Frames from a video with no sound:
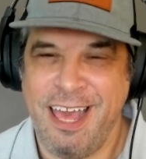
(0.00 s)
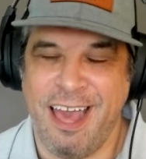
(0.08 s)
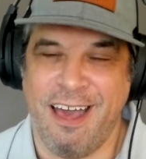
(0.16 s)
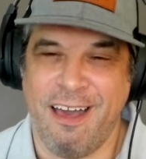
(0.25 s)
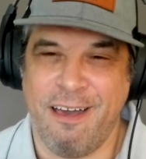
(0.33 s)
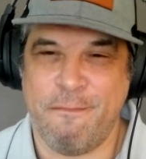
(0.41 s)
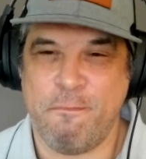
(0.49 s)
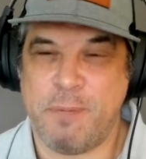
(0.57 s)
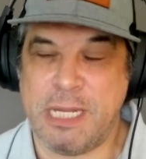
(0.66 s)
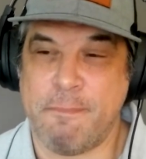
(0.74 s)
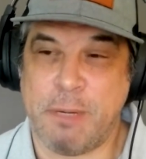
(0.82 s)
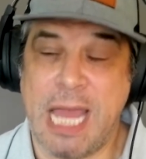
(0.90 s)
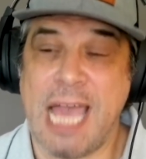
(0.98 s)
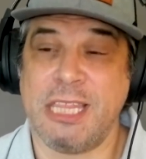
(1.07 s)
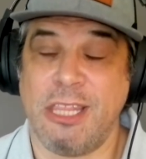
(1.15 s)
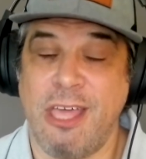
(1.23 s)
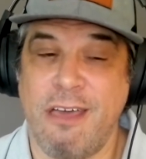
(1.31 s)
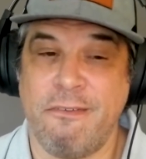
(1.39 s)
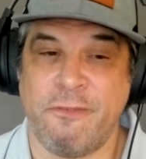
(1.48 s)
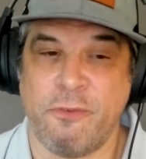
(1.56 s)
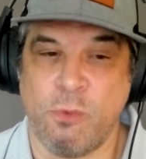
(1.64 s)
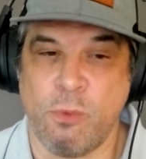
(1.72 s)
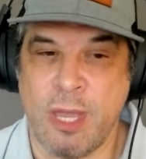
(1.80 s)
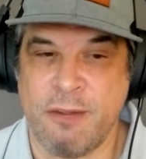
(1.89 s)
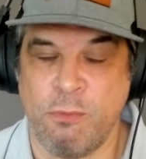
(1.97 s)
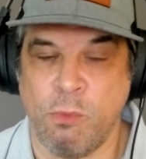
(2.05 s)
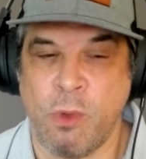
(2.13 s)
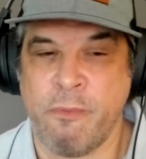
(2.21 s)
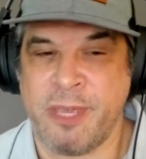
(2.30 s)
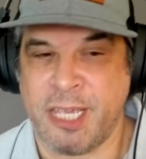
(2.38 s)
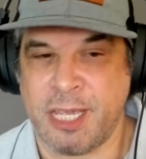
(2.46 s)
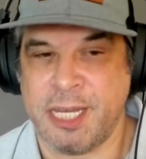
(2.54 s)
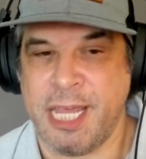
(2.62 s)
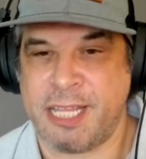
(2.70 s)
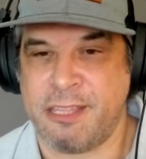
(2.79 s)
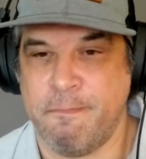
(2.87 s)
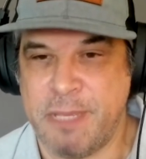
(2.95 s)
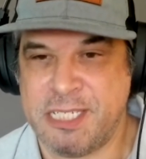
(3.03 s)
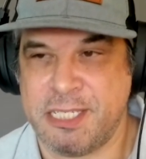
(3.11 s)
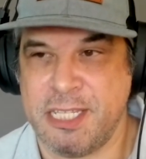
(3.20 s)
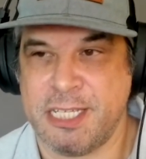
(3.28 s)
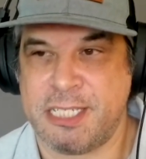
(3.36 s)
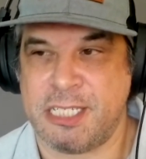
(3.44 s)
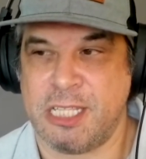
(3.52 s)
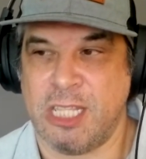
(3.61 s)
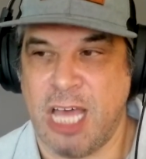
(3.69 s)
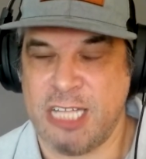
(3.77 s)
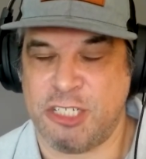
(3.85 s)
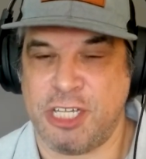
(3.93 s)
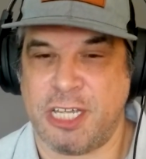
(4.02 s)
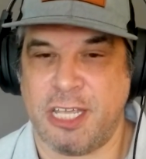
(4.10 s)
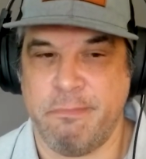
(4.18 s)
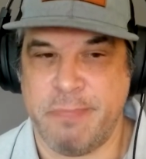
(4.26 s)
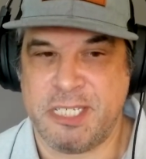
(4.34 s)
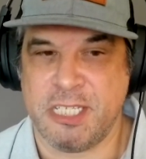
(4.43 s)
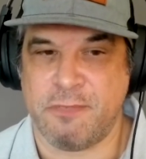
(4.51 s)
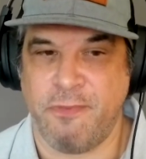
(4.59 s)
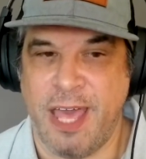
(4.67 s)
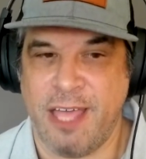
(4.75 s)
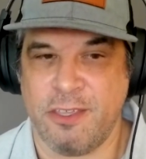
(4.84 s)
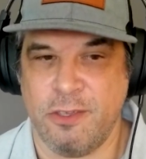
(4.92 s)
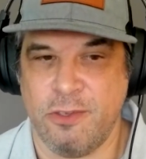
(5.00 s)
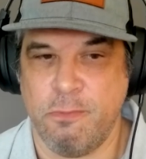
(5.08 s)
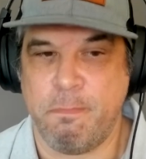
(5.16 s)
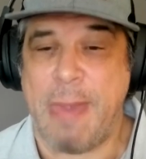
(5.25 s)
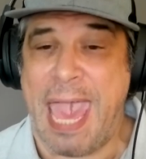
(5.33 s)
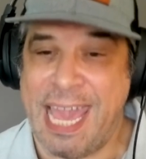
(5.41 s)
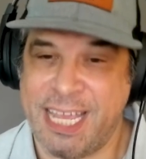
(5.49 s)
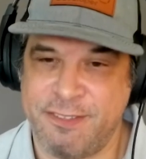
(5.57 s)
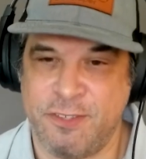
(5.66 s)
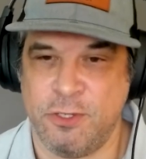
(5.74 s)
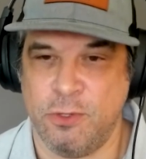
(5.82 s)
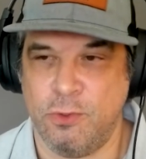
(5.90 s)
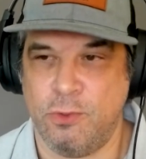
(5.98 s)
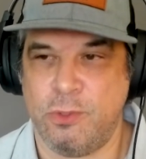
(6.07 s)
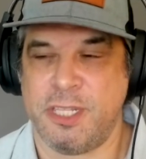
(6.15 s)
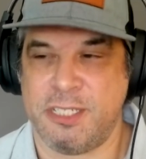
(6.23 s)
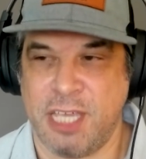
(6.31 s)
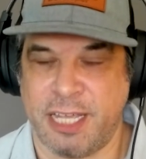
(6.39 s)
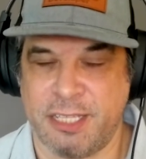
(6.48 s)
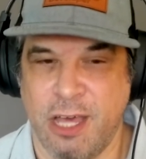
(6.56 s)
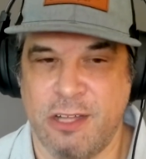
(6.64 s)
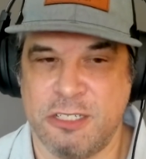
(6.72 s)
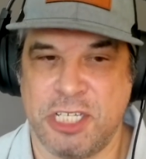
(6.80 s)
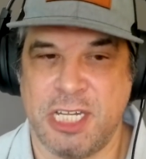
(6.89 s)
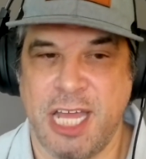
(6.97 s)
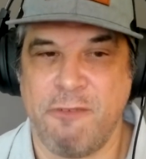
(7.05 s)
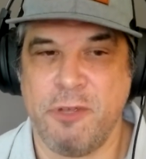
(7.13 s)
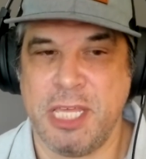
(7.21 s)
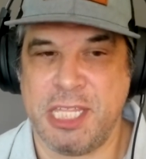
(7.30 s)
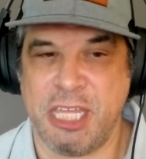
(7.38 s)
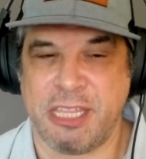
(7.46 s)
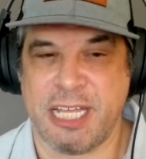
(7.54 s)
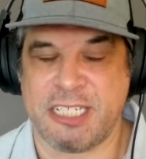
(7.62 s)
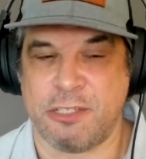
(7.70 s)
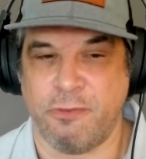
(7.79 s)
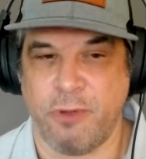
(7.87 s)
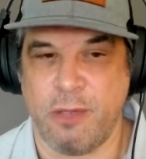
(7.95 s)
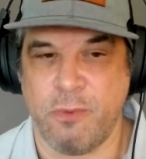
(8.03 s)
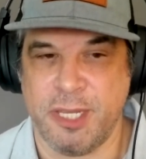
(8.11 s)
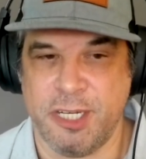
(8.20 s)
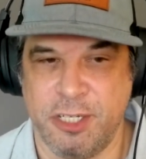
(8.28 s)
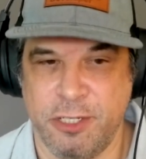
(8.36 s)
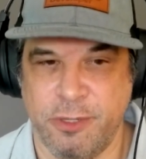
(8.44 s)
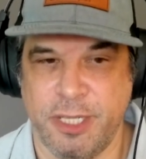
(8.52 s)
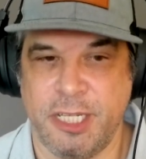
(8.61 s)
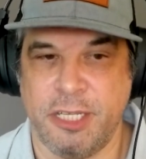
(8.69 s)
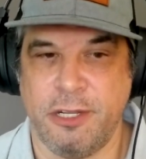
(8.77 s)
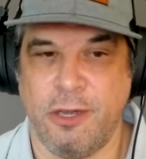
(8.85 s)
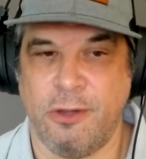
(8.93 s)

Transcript: But I love when we can connect the business logic and business value back to the technology, and I really think that's the right way to do it.